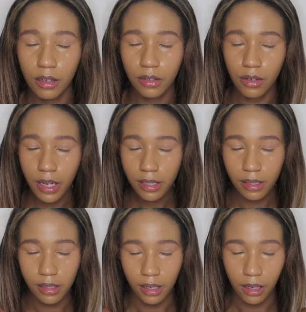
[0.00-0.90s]
Do you guys
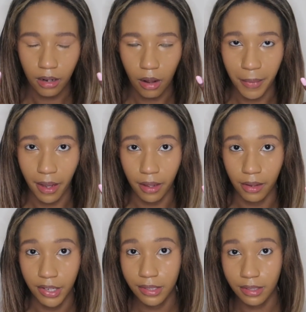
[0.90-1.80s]
see it on my
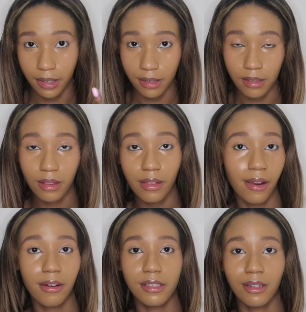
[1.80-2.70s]
eyelids? Like is it
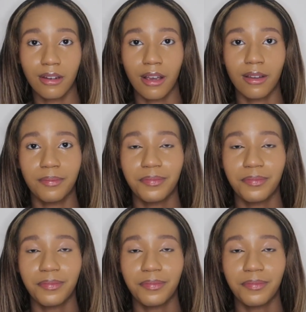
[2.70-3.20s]
there, is it not?